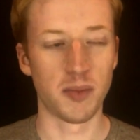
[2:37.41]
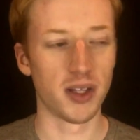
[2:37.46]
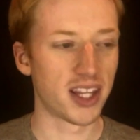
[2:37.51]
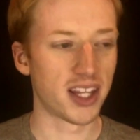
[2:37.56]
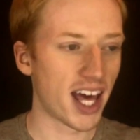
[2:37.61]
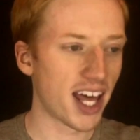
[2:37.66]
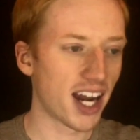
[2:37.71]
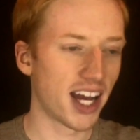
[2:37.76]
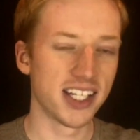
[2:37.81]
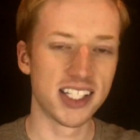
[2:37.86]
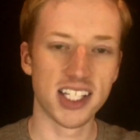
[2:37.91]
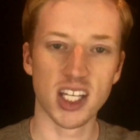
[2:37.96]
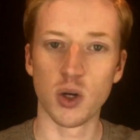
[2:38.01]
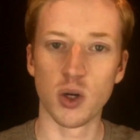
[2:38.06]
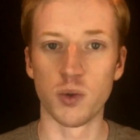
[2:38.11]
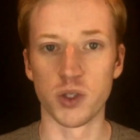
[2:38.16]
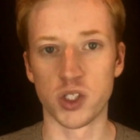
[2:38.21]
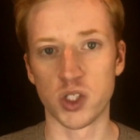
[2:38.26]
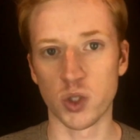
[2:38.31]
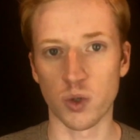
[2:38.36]
but that idea
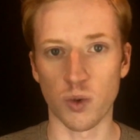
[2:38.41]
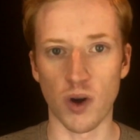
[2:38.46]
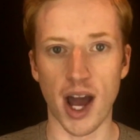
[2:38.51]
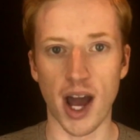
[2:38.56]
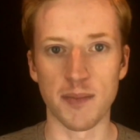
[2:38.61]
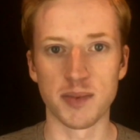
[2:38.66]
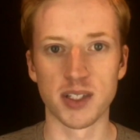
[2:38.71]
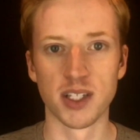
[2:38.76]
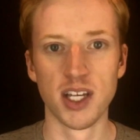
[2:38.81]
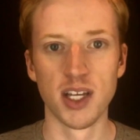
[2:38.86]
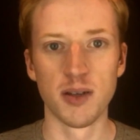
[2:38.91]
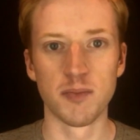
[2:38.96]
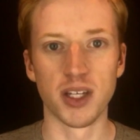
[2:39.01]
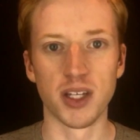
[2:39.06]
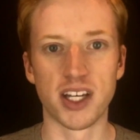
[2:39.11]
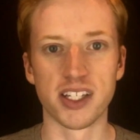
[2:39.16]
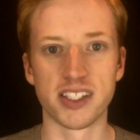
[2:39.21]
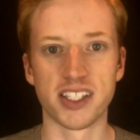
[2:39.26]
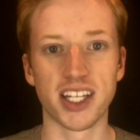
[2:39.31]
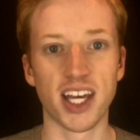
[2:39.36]
was scrapped
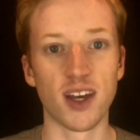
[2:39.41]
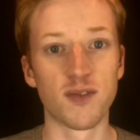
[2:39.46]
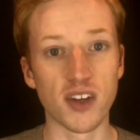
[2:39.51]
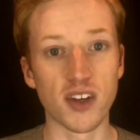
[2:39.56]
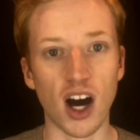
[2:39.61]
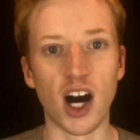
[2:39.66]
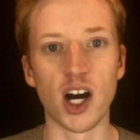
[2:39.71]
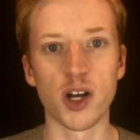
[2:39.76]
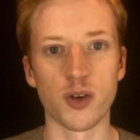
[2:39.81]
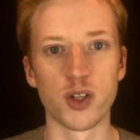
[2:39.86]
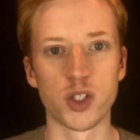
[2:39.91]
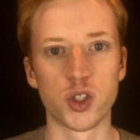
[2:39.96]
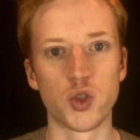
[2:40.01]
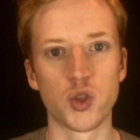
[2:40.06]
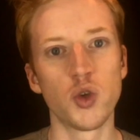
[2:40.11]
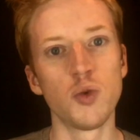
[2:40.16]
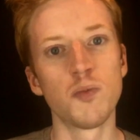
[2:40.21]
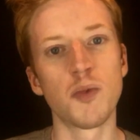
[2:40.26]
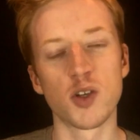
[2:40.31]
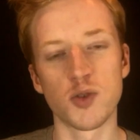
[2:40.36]
because it gave Congress
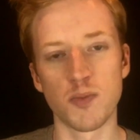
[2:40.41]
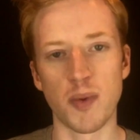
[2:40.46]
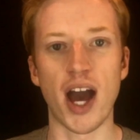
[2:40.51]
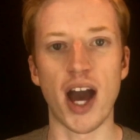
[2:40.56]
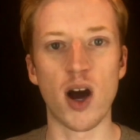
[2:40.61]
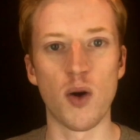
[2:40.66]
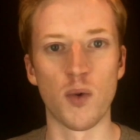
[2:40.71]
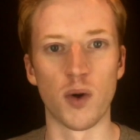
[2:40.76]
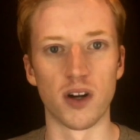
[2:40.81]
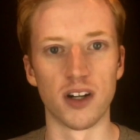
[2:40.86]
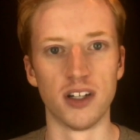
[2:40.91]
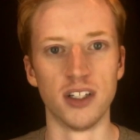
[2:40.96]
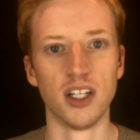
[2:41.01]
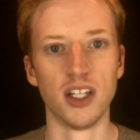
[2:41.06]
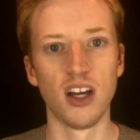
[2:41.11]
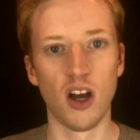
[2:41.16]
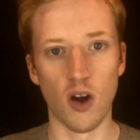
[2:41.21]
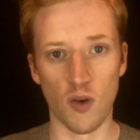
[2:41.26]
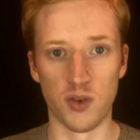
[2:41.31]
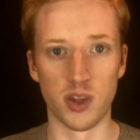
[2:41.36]
too much power
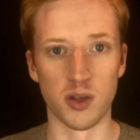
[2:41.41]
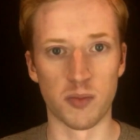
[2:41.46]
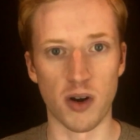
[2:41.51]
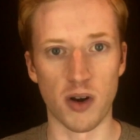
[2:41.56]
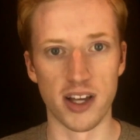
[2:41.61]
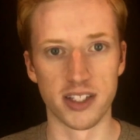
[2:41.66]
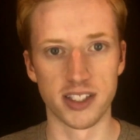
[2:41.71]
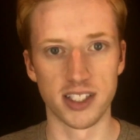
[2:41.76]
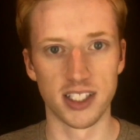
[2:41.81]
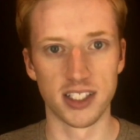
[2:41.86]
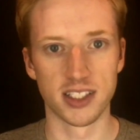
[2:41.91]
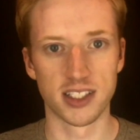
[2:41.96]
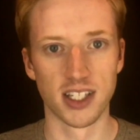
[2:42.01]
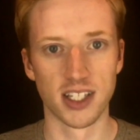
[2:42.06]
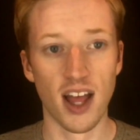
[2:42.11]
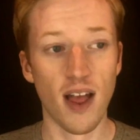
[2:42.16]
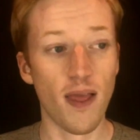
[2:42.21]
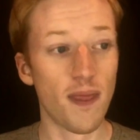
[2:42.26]
over the president.